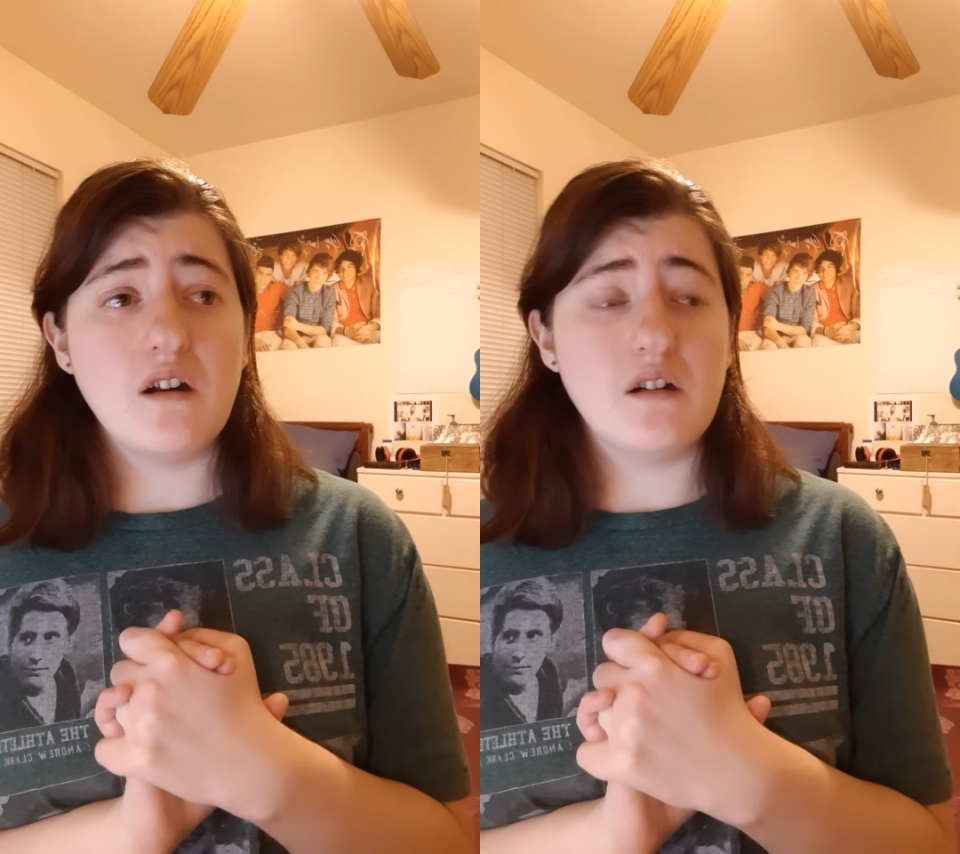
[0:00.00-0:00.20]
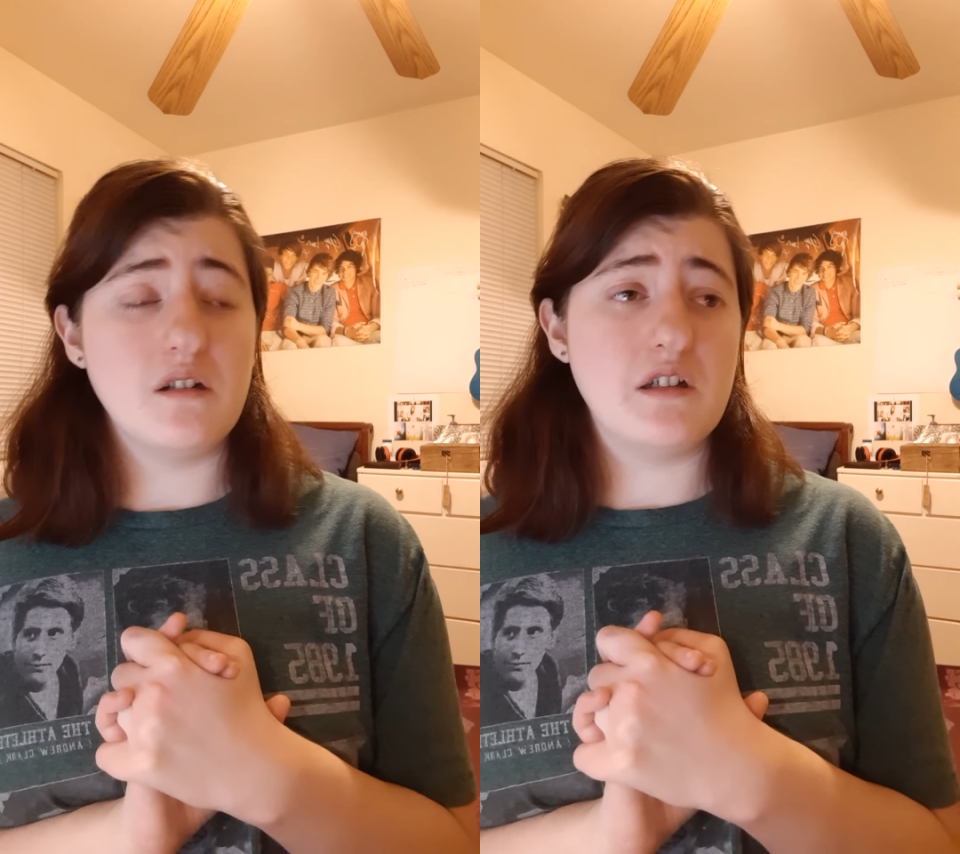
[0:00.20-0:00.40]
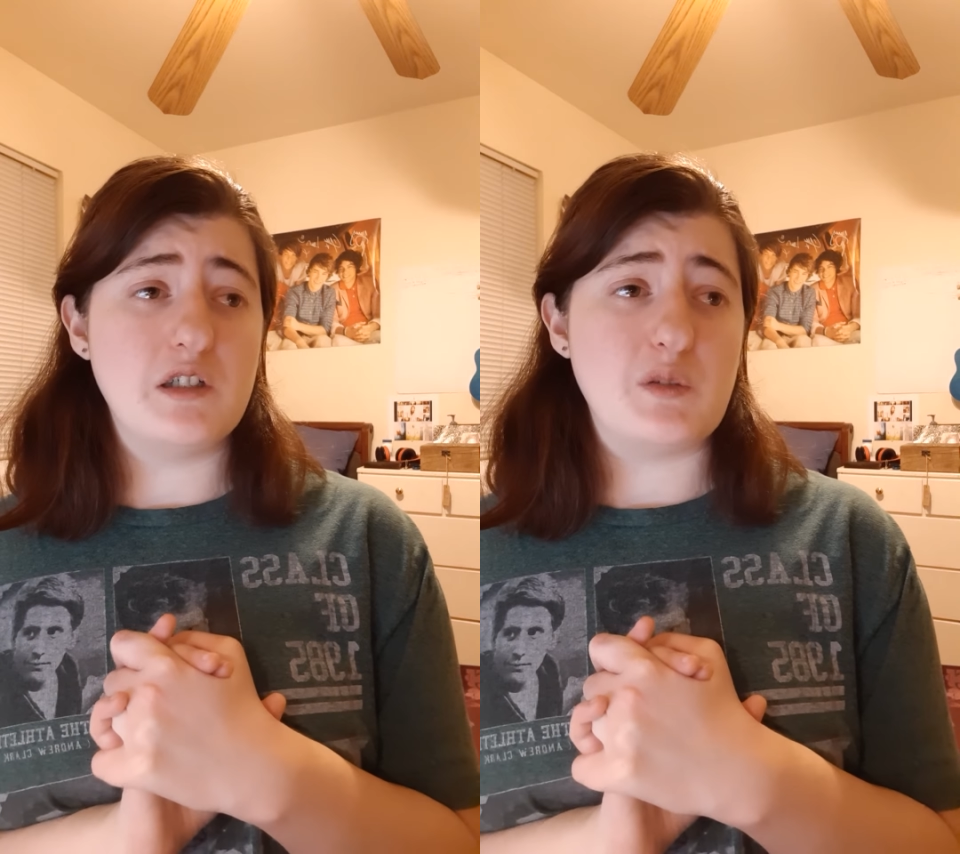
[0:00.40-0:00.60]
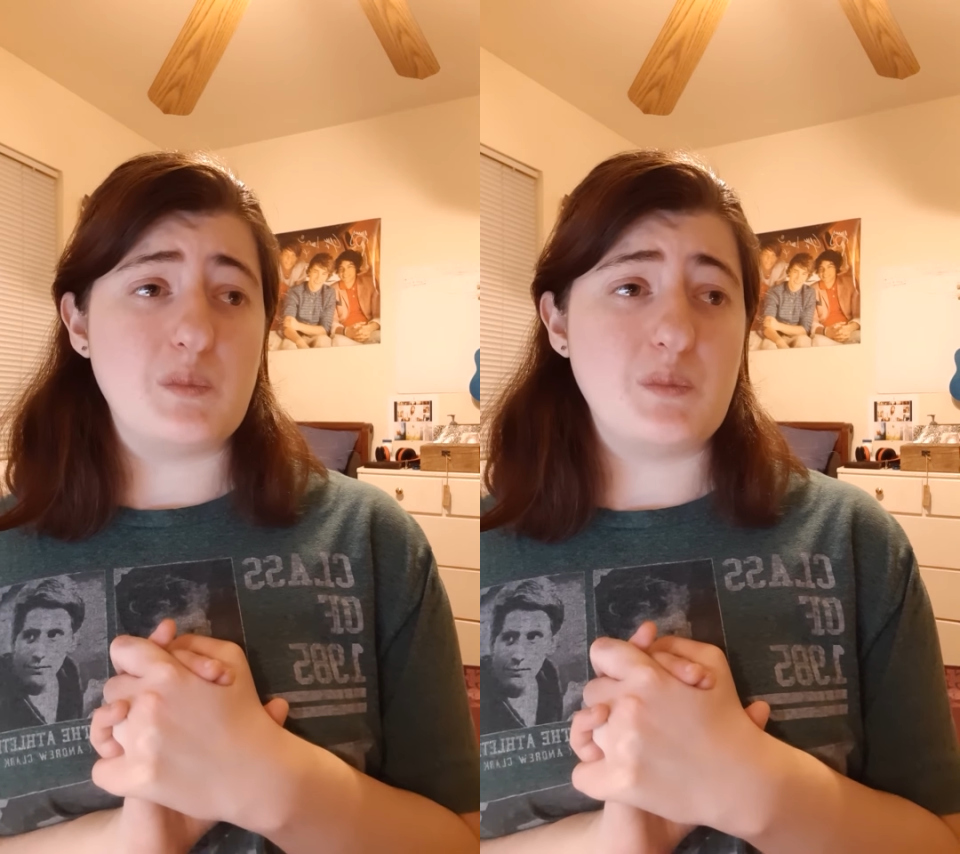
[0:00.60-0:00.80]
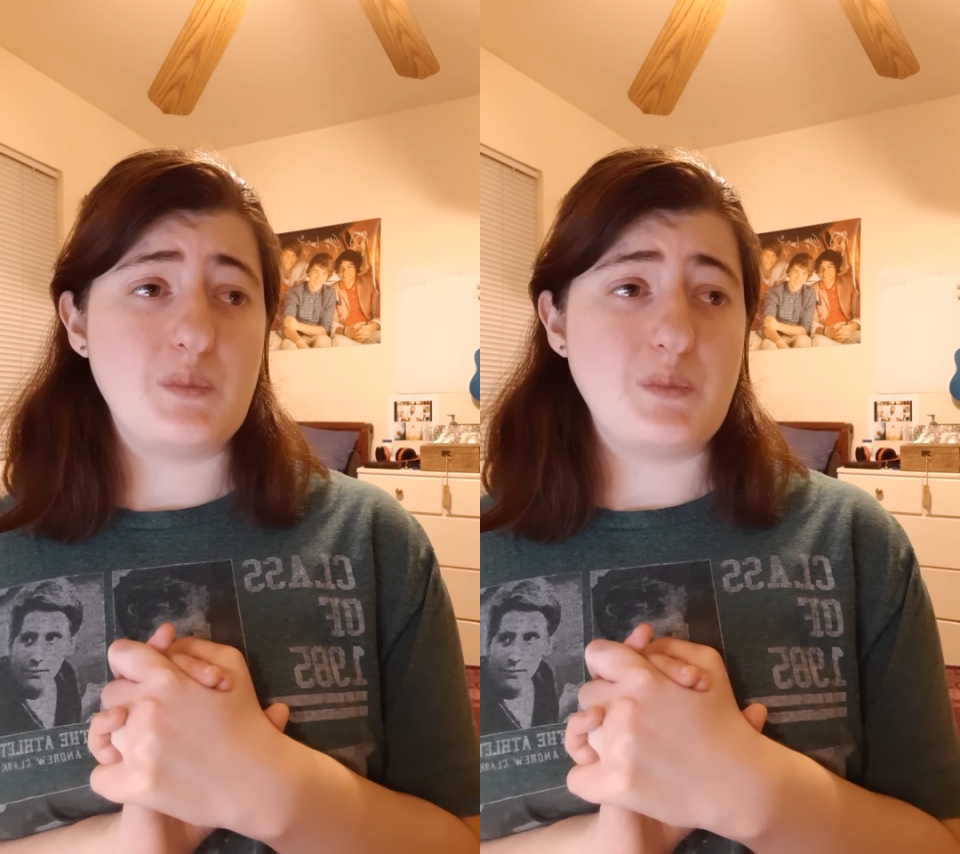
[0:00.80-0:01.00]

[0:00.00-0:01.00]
Um,